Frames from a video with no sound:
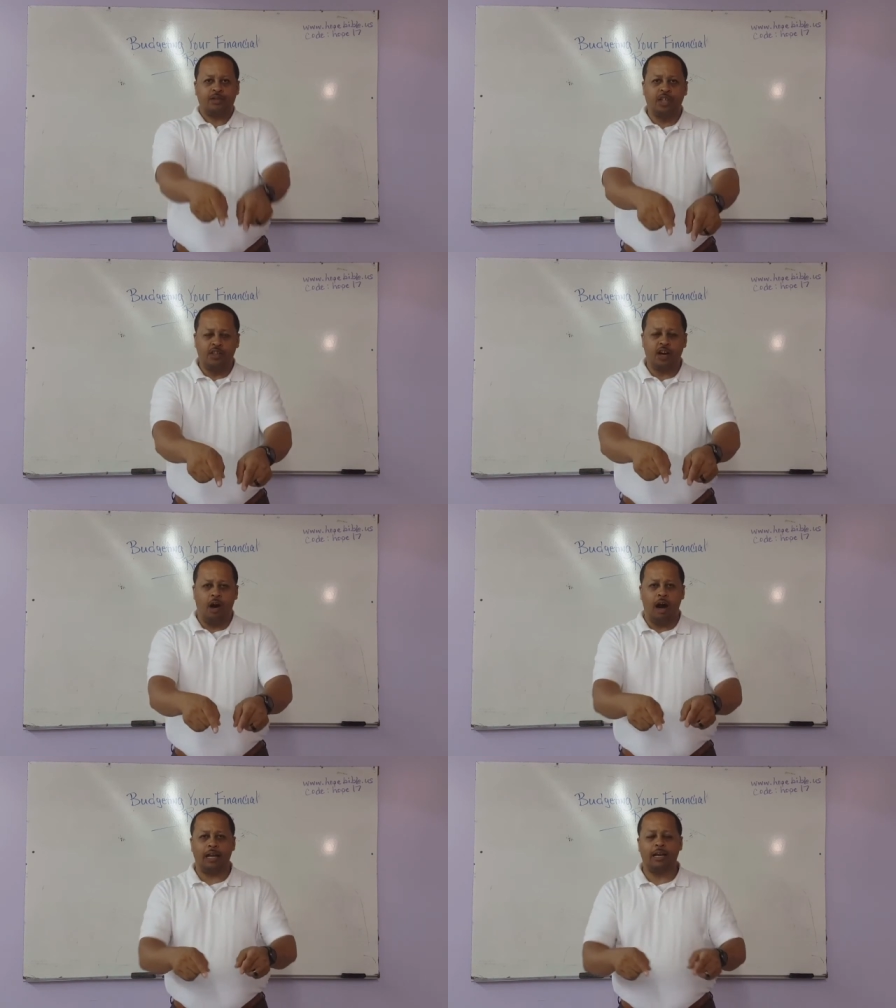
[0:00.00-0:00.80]
to the
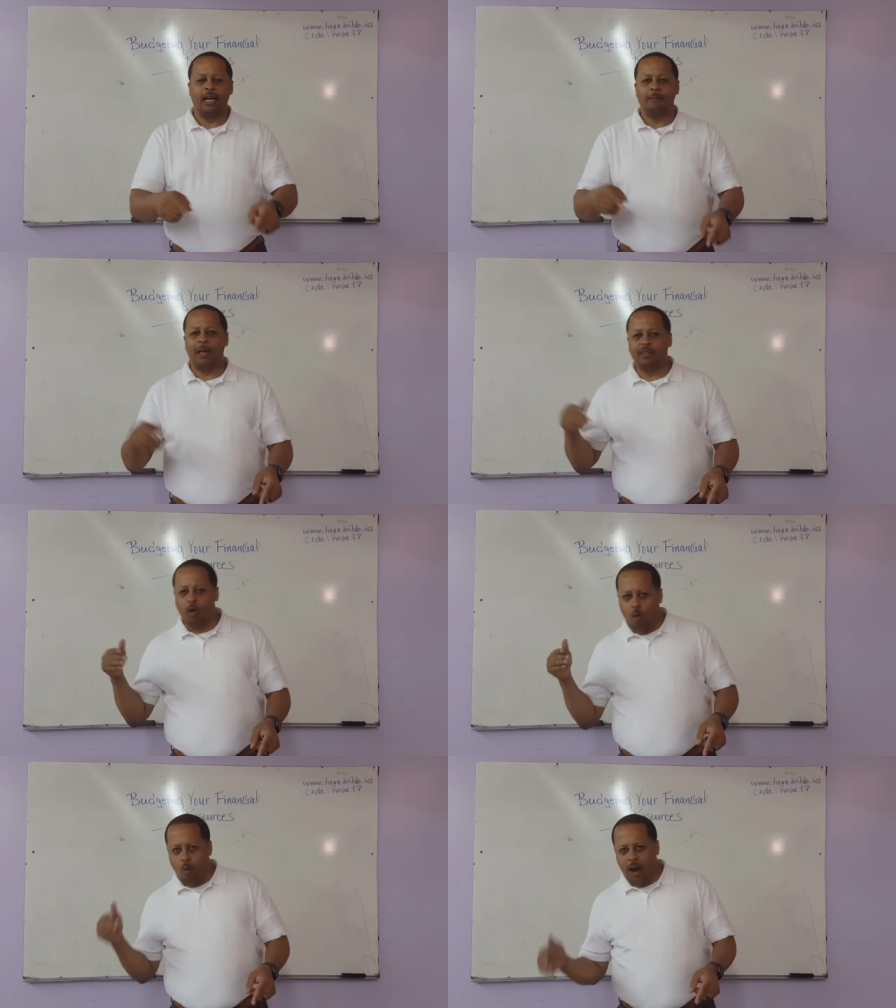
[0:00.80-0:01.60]
garden. They
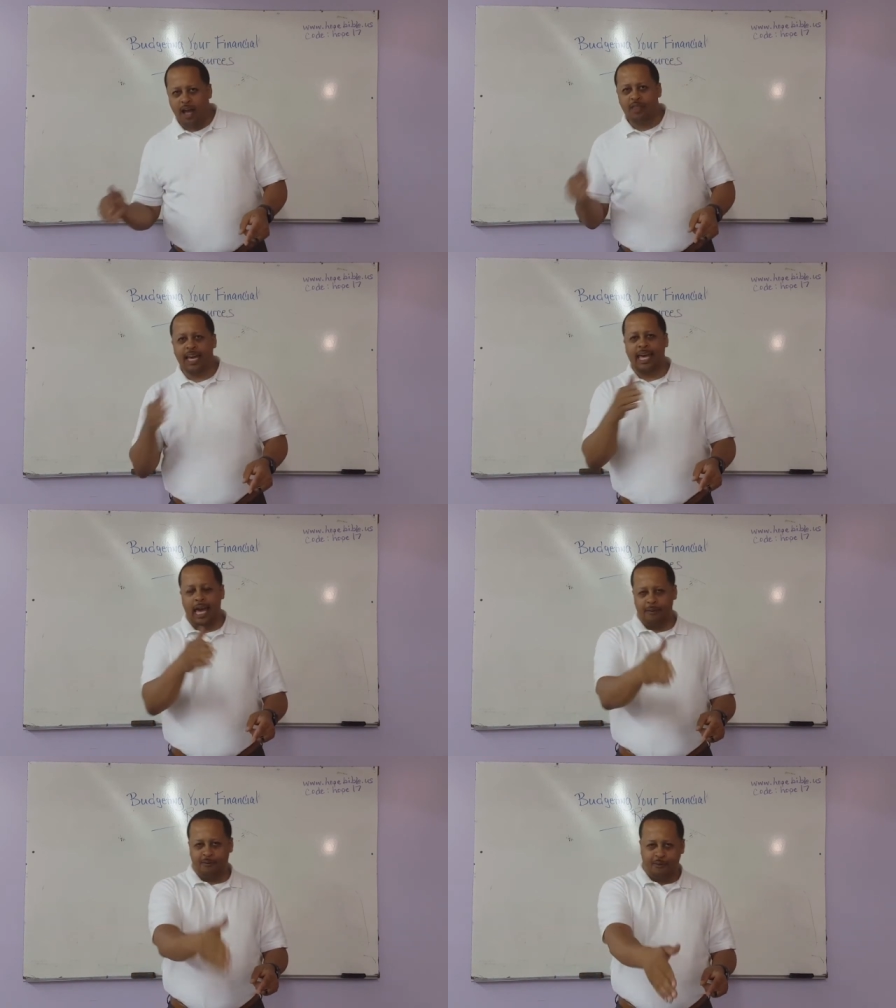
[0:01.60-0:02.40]
know where they
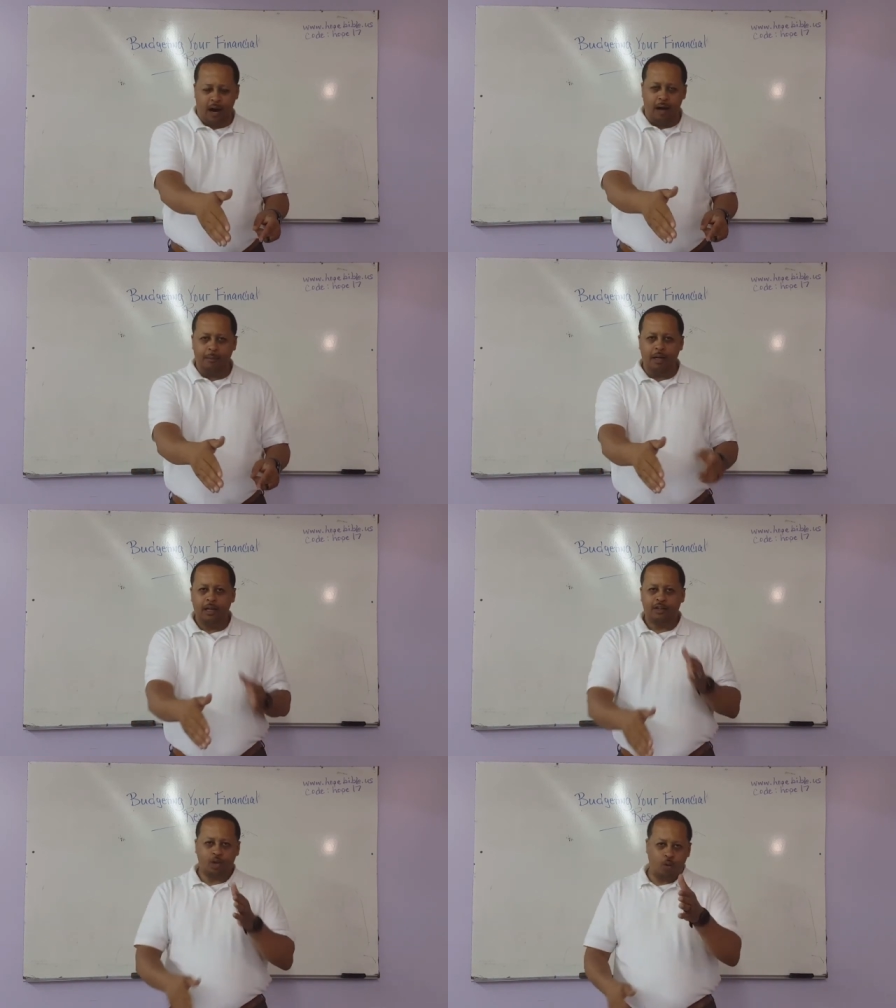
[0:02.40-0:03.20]
came from
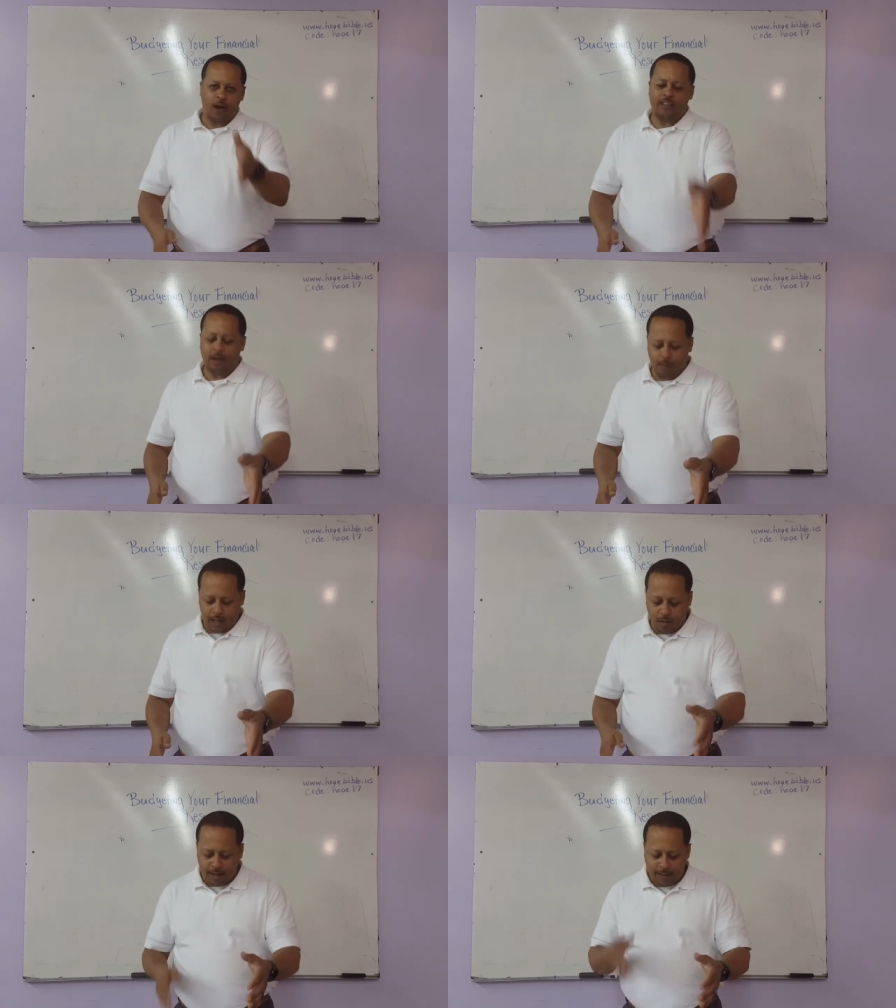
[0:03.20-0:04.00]
to where they were
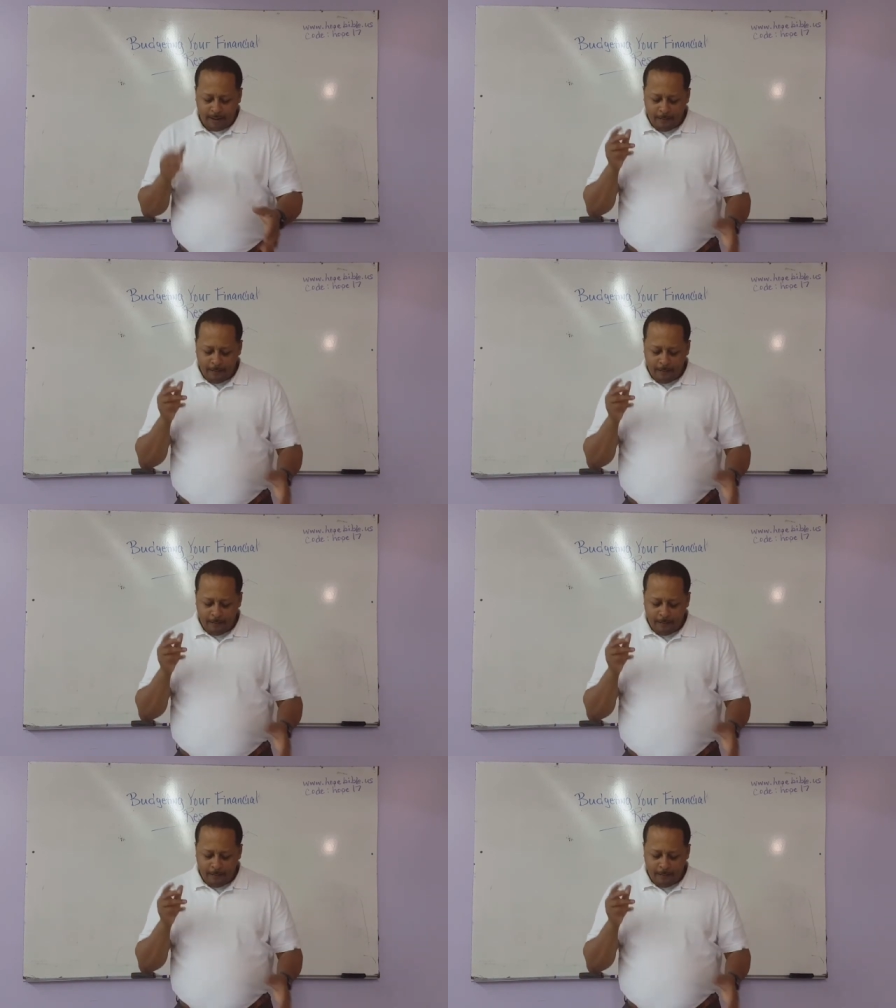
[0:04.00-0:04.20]
going.